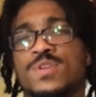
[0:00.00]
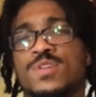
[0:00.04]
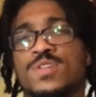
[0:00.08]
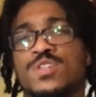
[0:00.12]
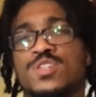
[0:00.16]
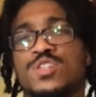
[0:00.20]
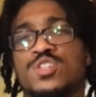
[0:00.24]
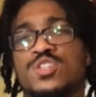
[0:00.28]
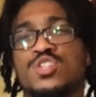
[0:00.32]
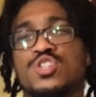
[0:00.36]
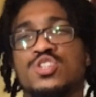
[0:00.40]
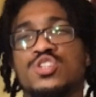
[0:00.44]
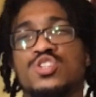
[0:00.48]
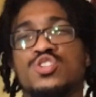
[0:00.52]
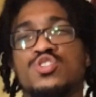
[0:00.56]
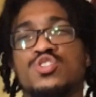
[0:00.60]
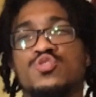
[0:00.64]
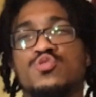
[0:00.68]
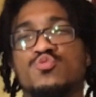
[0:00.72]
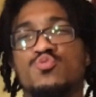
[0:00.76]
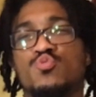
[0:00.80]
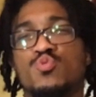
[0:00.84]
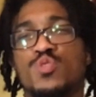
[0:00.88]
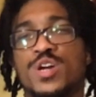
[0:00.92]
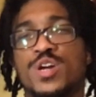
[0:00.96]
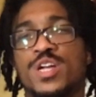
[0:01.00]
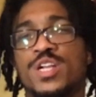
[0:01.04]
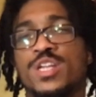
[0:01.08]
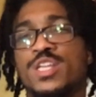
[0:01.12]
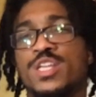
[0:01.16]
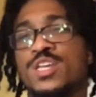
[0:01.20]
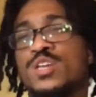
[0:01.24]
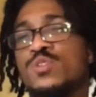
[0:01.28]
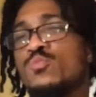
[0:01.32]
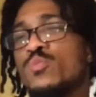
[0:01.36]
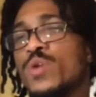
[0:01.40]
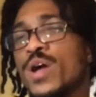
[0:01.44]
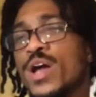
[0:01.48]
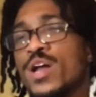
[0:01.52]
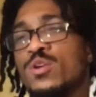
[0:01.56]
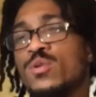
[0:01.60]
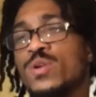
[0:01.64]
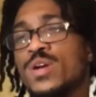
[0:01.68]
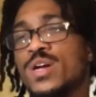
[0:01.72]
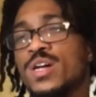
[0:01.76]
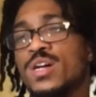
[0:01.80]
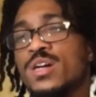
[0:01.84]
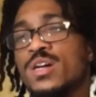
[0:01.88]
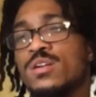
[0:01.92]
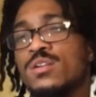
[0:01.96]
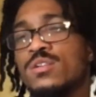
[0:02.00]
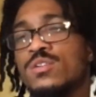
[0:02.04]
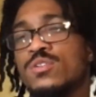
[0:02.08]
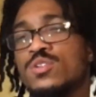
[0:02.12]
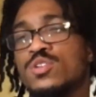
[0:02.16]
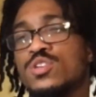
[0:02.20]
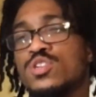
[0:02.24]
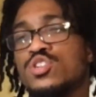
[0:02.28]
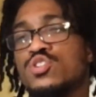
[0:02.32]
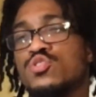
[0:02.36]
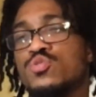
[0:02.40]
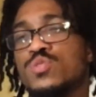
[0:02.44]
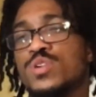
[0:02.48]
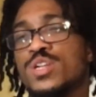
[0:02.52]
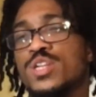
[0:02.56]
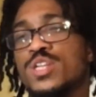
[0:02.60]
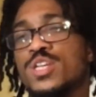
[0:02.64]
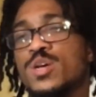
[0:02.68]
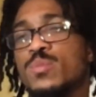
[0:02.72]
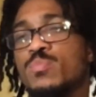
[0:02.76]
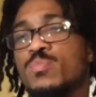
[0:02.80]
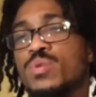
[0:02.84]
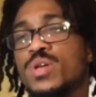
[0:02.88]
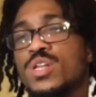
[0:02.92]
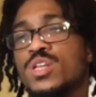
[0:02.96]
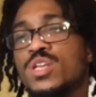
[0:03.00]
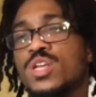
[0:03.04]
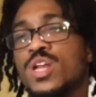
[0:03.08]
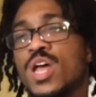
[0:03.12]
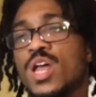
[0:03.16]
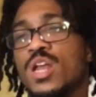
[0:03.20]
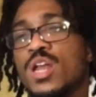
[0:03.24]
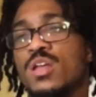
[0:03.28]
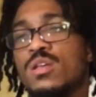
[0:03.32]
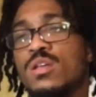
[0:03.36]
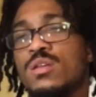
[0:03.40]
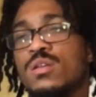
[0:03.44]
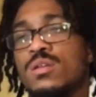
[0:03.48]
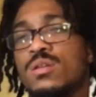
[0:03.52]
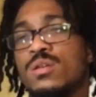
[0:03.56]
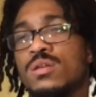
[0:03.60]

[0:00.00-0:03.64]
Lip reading: strictly rhetoric or strictly opinionated,